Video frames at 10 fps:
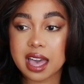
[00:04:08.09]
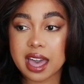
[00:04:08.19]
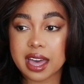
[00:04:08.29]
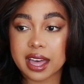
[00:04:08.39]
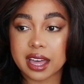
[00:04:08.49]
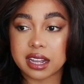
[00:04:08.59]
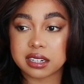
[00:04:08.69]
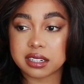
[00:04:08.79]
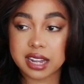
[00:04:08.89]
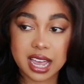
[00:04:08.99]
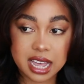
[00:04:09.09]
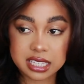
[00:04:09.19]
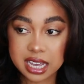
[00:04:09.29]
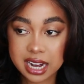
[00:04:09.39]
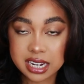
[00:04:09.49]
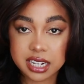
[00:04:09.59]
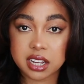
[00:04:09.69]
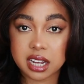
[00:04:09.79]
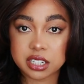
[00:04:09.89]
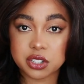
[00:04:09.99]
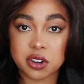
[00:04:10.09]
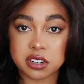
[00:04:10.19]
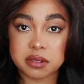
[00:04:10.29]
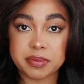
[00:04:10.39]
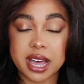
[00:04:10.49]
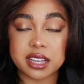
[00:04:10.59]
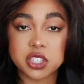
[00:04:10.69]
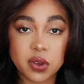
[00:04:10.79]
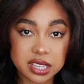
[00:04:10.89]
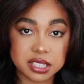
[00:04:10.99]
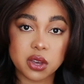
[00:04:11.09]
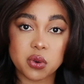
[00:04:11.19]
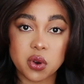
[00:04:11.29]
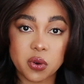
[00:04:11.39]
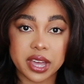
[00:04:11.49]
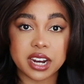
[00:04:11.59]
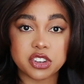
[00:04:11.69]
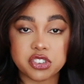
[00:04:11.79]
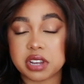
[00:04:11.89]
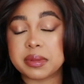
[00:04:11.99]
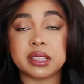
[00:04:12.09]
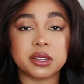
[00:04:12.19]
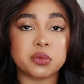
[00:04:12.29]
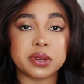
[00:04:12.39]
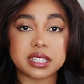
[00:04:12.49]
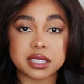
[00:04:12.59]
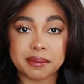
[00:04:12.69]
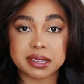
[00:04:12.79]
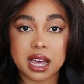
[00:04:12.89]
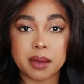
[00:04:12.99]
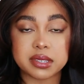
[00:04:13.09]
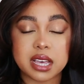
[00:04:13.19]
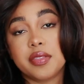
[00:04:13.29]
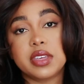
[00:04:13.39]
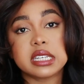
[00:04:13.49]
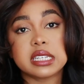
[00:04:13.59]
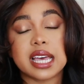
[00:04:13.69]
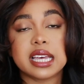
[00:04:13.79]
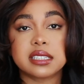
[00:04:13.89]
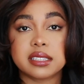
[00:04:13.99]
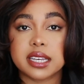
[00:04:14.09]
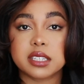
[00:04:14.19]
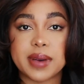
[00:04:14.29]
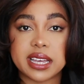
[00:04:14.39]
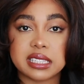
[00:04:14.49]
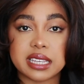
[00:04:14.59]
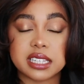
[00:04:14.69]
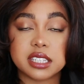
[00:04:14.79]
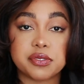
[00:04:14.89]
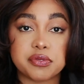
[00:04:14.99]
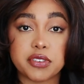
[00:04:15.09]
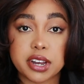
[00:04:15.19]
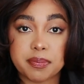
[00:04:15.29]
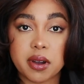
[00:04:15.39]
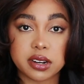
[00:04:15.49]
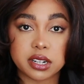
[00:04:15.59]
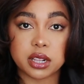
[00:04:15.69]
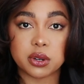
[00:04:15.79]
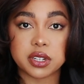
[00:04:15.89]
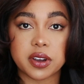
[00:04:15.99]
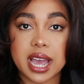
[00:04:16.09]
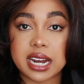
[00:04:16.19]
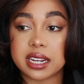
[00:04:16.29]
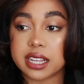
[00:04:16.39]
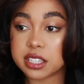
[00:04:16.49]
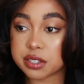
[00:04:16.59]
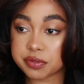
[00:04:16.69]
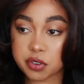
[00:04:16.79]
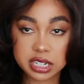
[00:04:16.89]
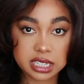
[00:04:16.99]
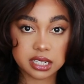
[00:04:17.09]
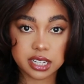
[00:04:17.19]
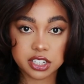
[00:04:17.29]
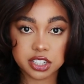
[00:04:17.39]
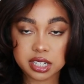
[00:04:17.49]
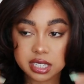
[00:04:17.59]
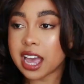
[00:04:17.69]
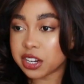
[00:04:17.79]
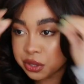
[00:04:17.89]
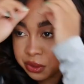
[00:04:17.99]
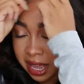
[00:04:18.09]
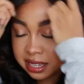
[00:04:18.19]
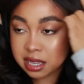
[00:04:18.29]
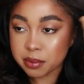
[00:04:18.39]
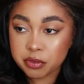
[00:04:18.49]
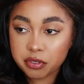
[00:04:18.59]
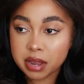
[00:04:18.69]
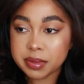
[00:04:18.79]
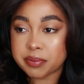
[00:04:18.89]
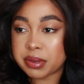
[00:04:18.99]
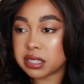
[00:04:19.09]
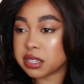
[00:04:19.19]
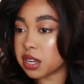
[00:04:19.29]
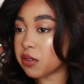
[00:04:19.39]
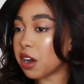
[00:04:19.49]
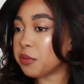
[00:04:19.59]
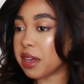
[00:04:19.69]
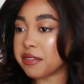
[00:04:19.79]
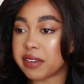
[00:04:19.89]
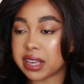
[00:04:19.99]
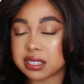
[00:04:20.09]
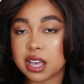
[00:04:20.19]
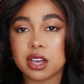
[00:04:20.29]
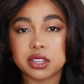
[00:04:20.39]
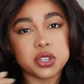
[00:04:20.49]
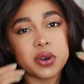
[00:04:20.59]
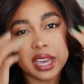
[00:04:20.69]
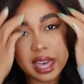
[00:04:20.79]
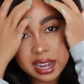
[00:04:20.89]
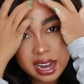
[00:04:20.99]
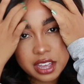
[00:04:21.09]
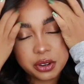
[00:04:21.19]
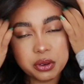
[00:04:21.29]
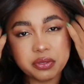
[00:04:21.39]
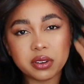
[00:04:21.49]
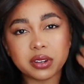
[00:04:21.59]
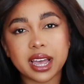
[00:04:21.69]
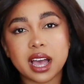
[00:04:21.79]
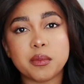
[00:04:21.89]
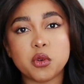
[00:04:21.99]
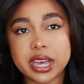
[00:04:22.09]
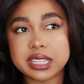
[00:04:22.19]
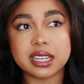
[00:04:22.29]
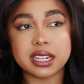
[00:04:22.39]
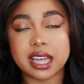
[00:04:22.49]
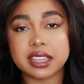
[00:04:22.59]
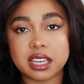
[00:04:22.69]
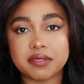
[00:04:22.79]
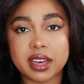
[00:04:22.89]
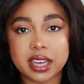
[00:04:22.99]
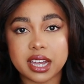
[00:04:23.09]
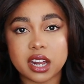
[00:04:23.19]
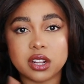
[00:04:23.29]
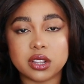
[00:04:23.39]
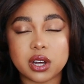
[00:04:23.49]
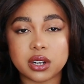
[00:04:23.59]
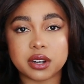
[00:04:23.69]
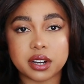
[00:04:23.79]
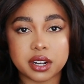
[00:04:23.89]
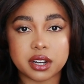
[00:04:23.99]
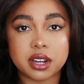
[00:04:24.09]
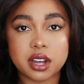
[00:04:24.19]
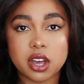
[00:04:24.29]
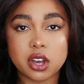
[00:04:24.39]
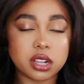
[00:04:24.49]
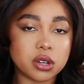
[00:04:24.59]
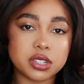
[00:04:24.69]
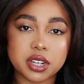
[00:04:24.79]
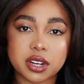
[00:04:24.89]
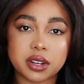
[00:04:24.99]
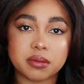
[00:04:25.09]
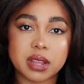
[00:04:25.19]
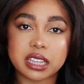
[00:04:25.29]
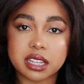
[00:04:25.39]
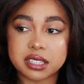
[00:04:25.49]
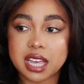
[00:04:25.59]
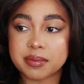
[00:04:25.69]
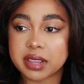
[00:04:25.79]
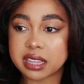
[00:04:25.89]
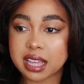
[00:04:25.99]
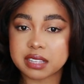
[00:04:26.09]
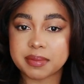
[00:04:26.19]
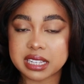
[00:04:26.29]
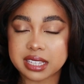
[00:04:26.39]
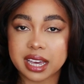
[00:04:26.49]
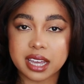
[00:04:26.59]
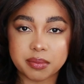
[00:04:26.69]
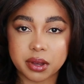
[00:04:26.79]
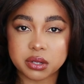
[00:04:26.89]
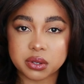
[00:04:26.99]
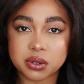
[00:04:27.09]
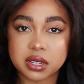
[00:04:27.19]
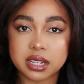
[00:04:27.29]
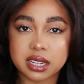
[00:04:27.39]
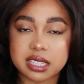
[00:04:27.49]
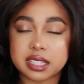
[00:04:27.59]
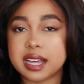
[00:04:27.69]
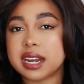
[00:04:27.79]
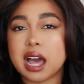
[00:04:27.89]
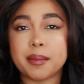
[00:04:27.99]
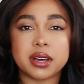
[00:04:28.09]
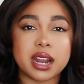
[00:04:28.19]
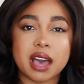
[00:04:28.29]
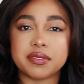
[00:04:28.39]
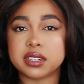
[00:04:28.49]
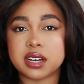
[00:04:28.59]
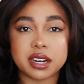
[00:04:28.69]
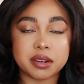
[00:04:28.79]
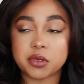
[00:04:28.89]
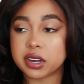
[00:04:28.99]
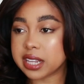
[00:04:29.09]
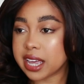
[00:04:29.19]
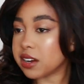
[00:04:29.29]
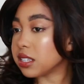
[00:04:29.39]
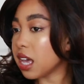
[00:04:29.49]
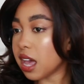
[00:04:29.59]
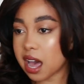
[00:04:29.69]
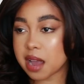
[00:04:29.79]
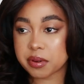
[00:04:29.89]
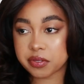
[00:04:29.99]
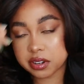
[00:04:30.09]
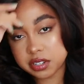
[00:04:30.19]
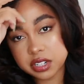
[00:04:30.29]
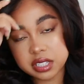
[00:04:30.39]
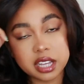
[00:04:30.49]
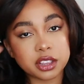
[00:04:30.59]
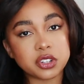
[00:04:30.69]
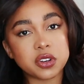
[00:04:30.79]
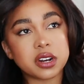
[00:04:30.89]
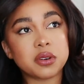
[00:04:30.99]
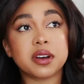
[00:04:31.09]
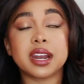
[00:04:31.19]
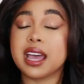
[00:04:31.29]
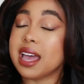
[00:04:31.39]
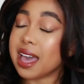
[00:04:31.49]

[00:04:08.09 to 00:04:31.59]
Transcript: And like I said, I did cut in curtain bangs, so I still go in and trim a little bit sometimes. This is a six by six free part closure, and it is fourteen inches. I do like some framing pieces around my face. So again, I do feel like I'm wasting length if I get a longer closure, like the same length as my second bundle, because then I'm gonna have to cut in more layers. I prefer to just get the shorter one.